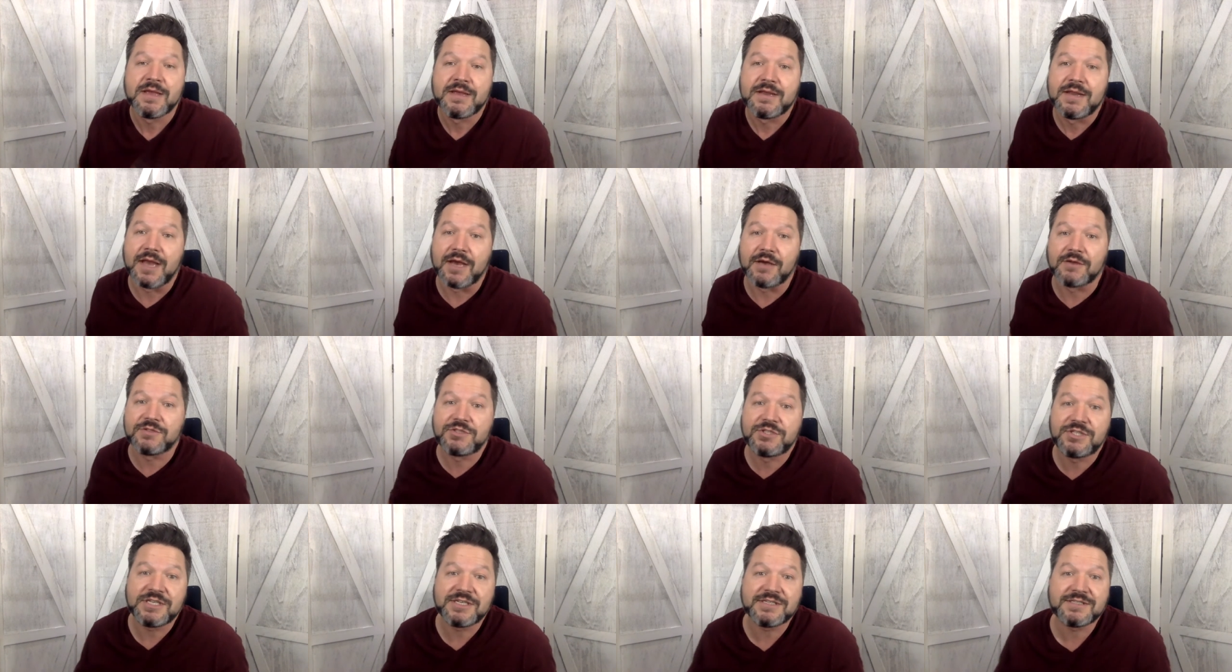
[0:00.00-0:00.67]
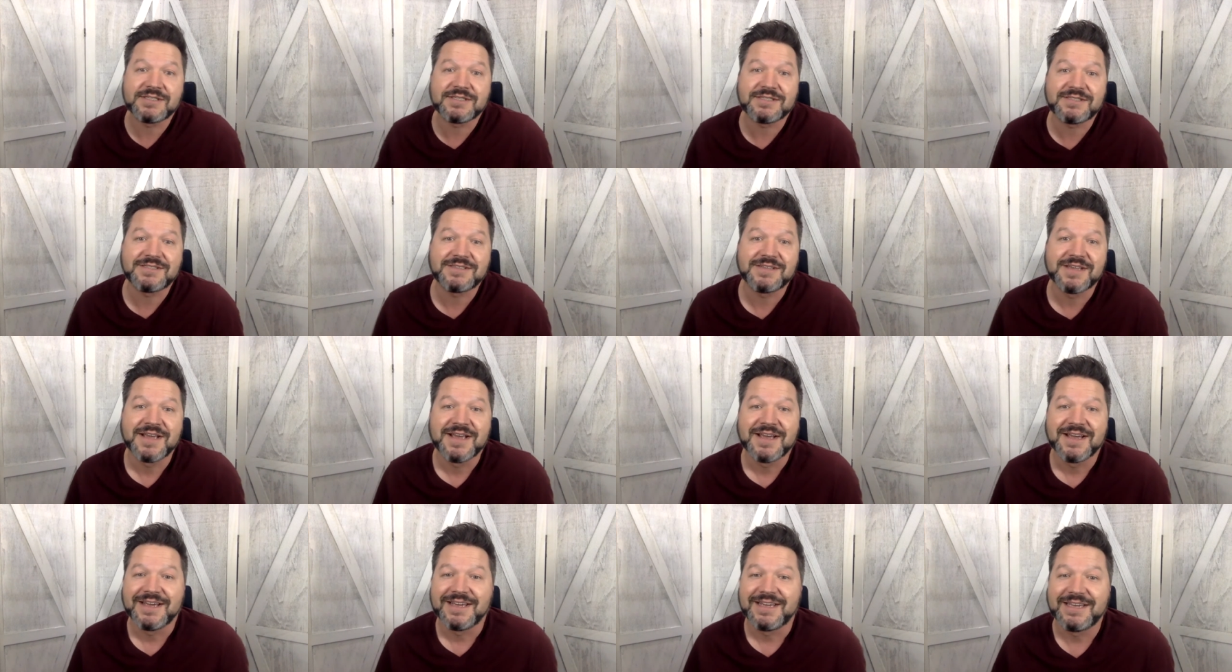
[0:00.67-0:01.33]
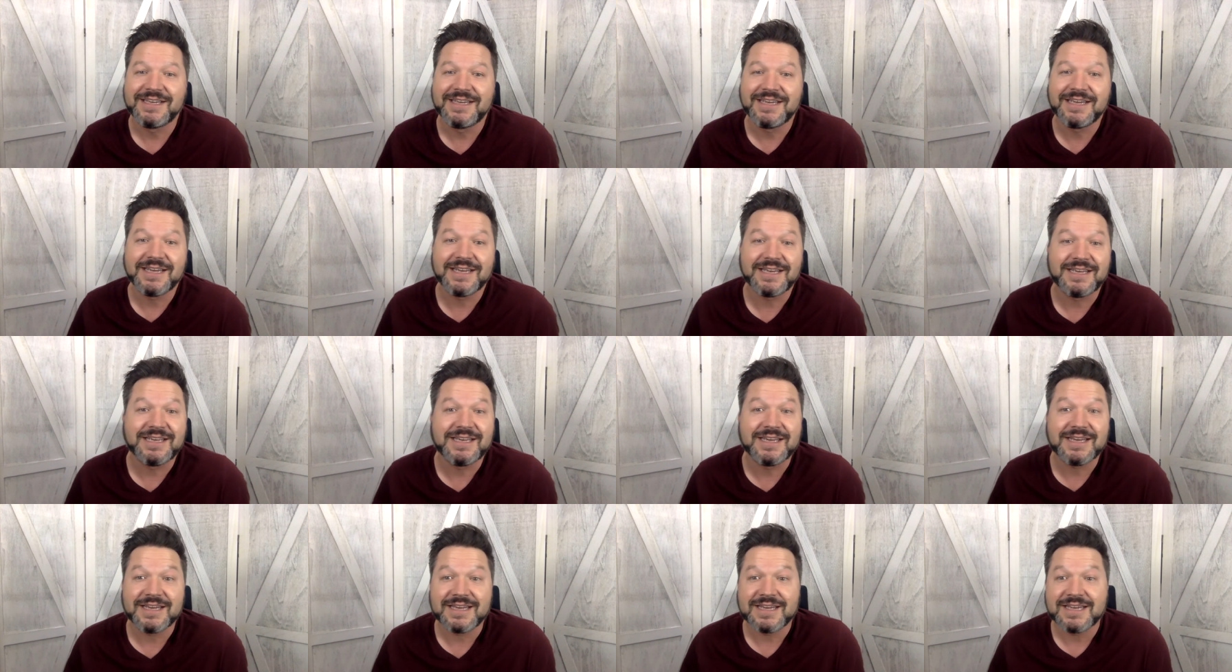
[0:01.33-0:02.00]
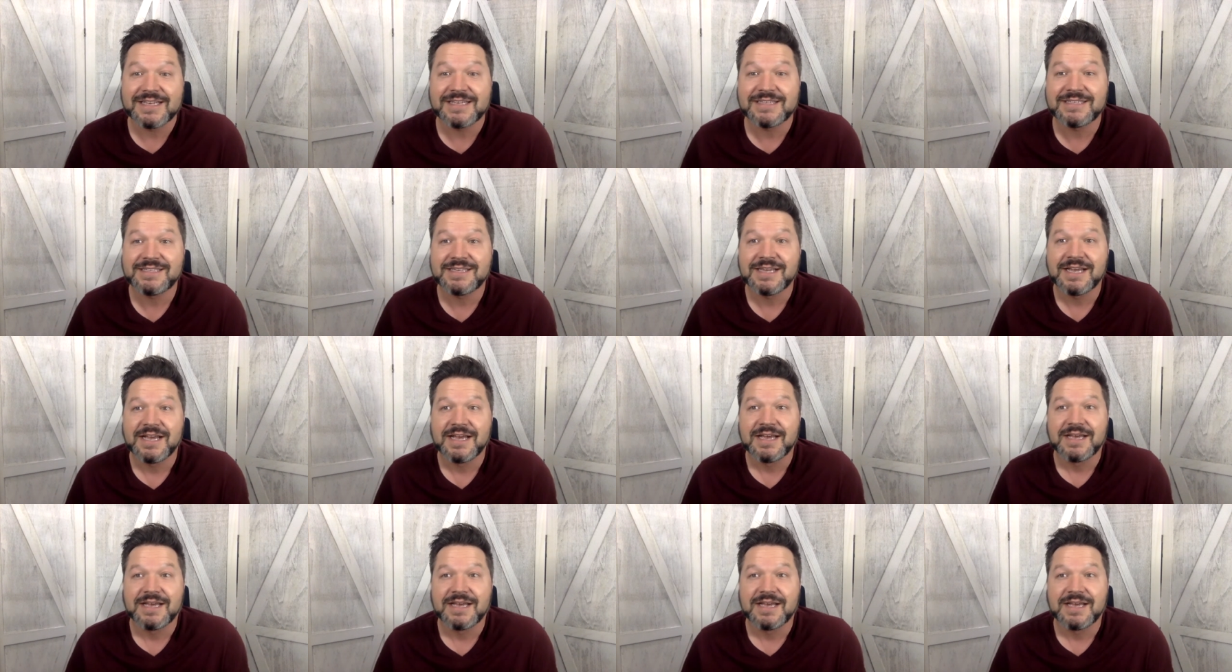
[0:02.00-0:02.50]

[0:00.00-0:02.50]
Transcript: Now, Jesus, he he is